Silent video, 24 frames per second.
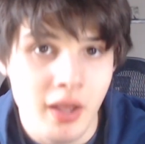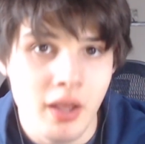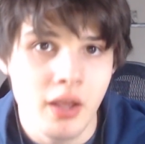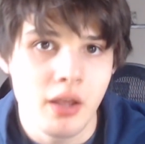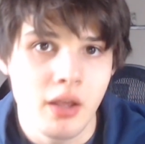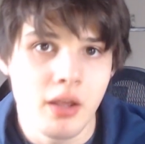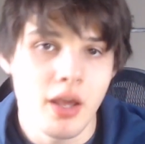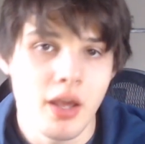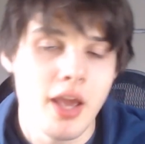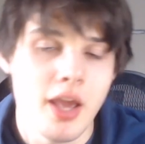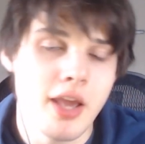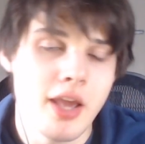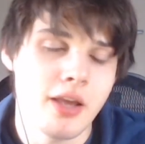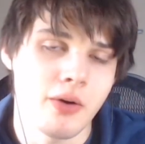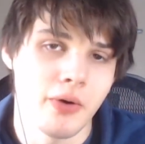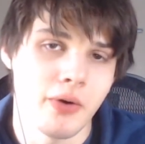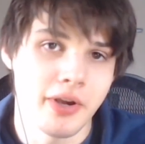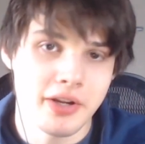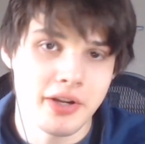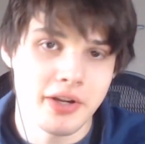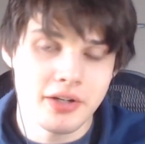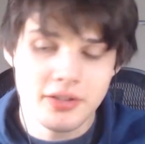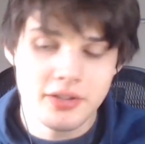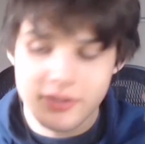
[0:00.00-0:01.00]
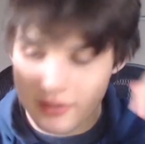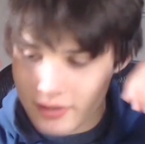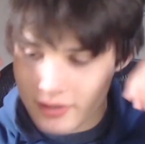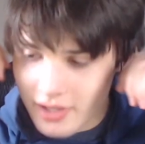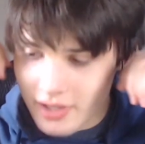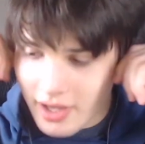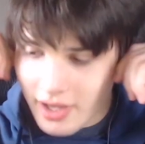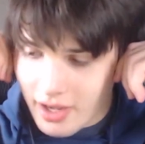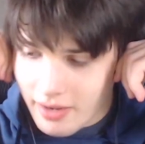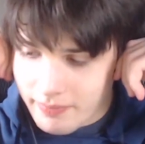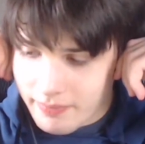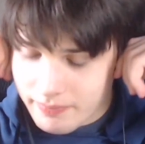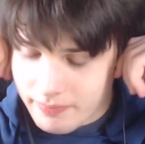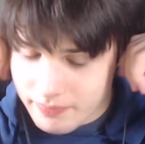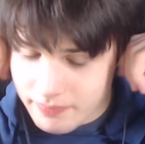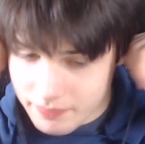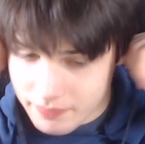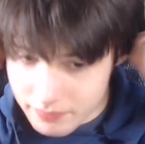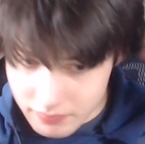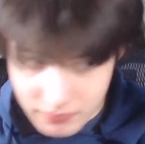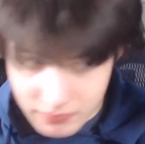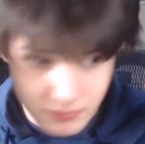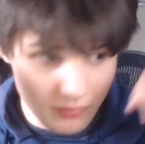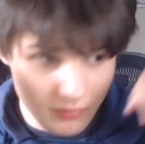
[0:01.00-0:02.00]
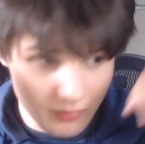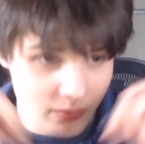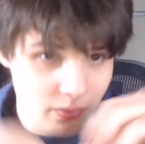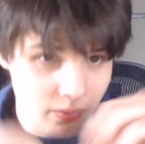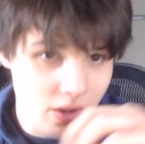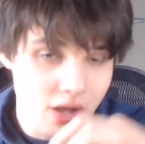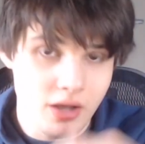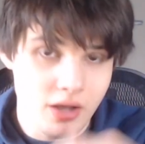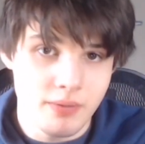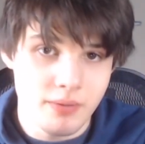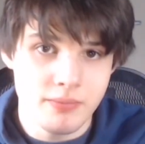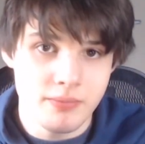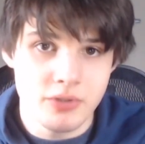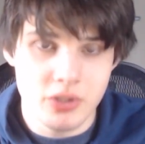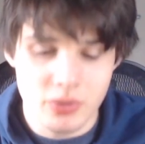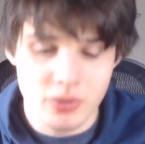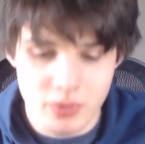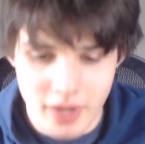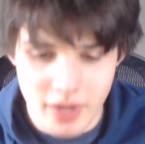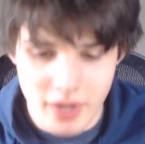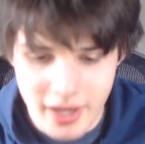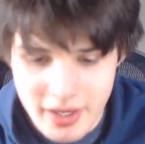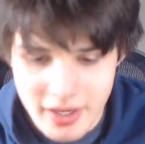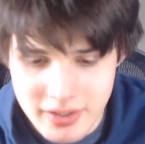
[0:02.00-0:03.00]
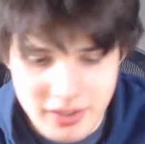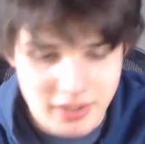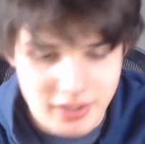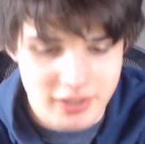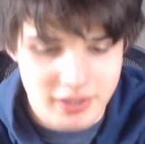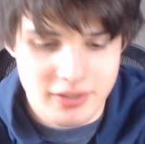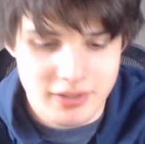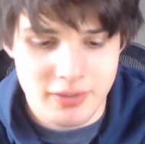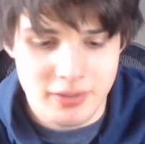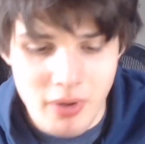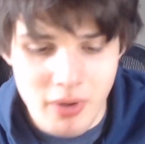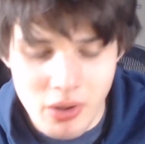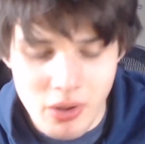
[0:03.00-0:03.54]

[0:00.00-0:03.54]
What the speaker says: Hey, Oinkers. Welcome to, I guess, a small